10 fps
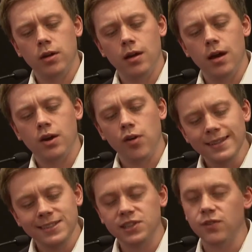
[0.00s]
a
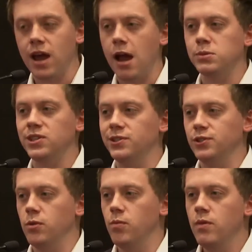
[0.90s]
crisis of
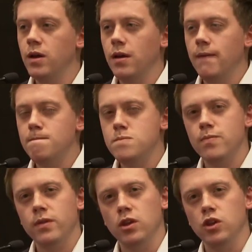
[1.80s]
capitalism,
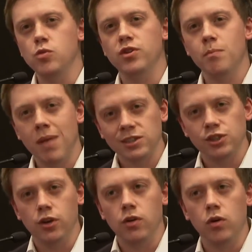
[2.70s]
you would
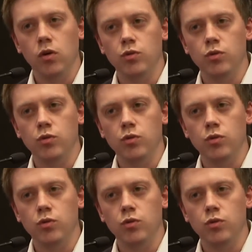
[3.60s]
imagine,